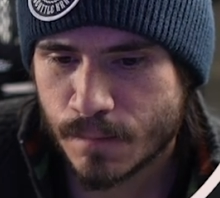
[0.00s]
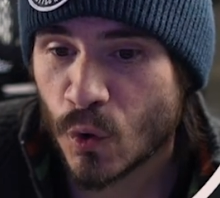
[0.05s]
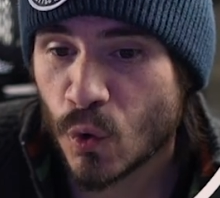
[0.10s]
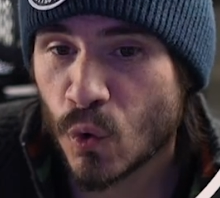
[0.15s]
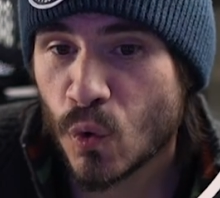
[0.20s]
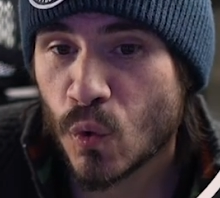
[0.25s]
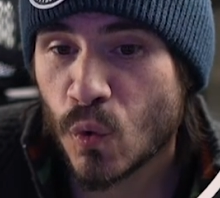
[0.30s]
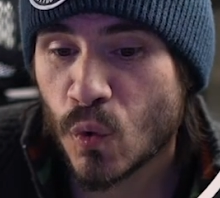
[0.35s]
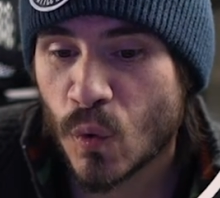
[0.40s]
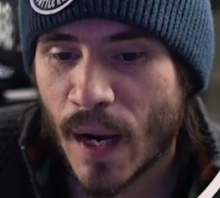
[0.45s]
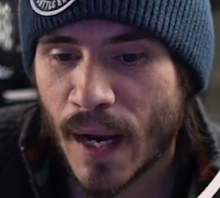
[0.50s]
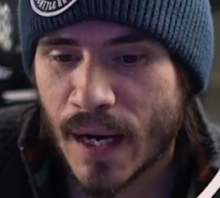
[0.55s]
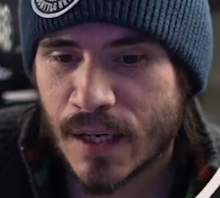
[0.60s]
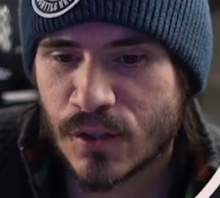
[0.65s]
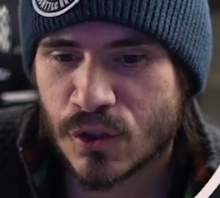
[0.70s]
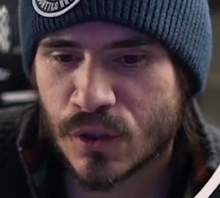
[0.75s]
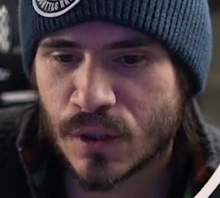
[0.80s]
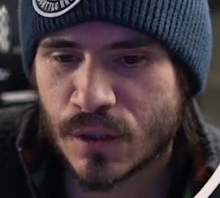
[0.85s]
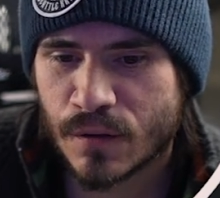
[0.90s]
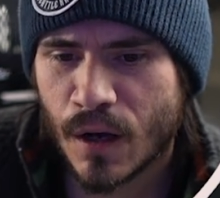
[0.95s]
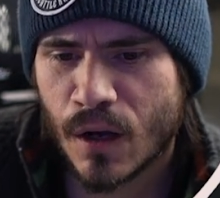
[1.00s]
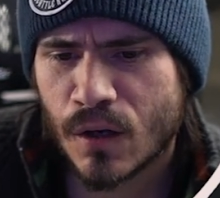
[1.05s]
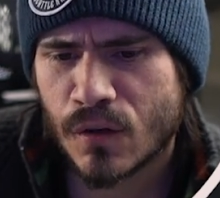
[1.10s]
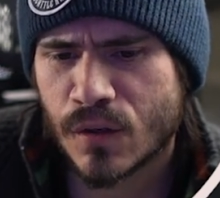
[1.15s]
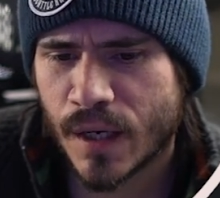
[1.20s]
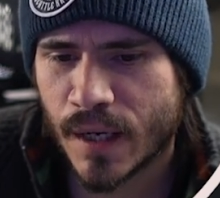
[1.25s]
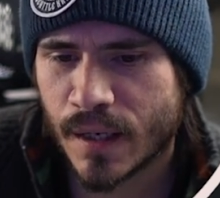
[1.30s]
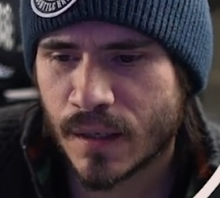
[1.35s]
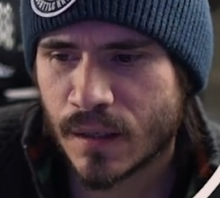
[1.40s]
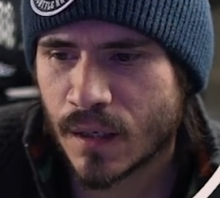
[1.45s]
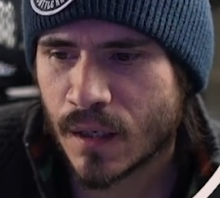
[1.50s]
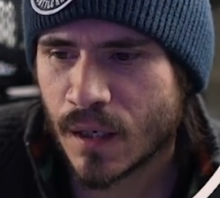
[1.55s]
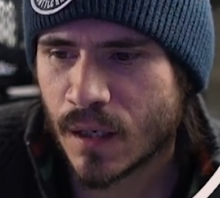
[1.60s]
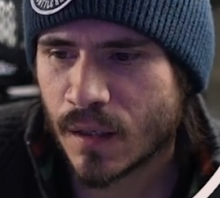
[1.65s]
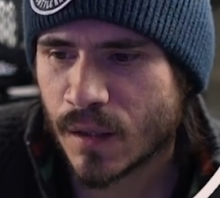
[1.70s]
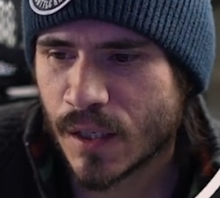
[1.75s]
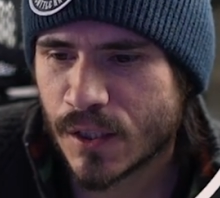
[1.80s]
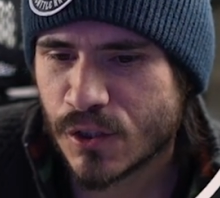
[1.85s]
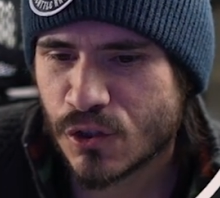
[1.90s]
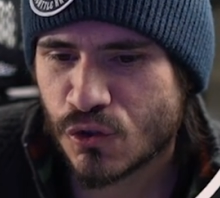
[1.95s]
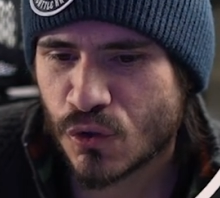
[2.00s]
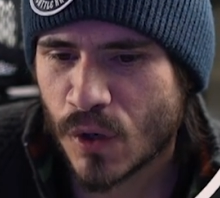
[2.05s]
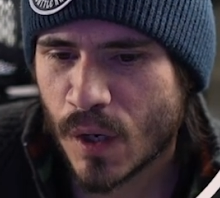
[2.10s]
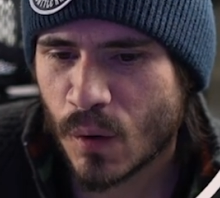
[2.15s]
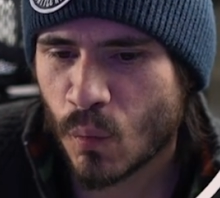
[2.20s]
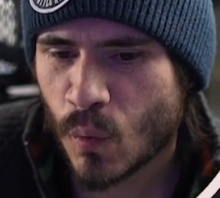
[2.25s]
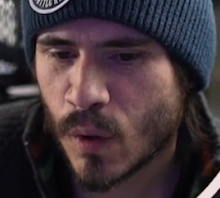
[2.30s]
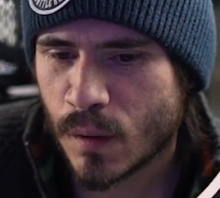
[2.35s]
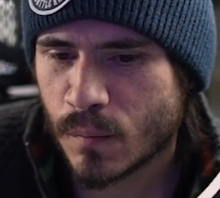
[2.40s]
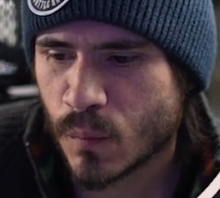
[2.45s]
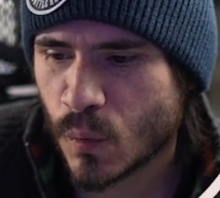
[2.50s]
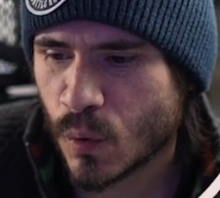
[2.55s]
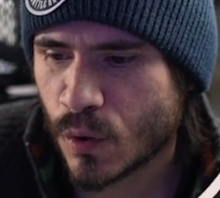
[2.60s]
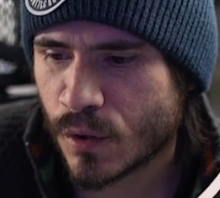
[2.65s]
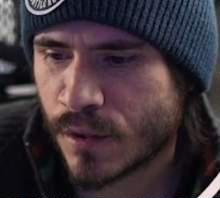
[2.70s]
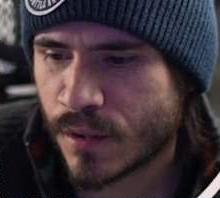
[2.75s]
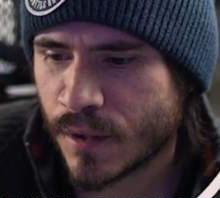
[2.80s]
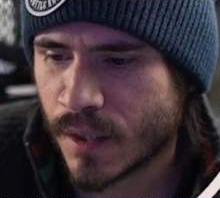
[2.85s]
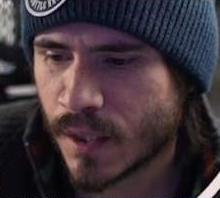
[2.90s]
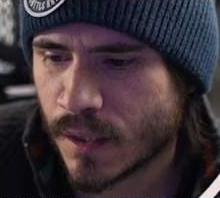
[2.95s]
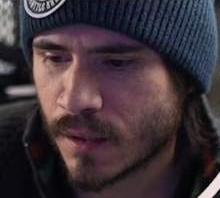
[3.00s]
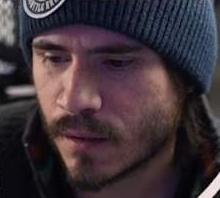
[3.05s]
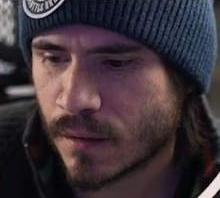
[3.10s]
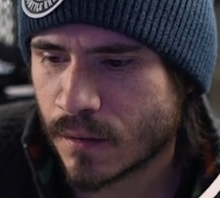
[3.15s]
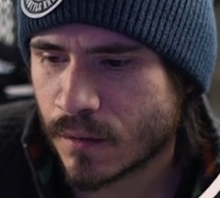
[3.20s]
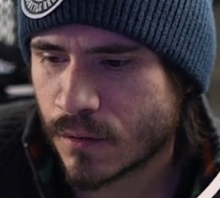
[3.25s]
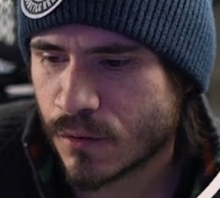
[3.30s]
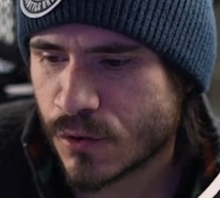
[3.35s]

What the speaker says: Ooh, actually, okay. Let's try one more thing.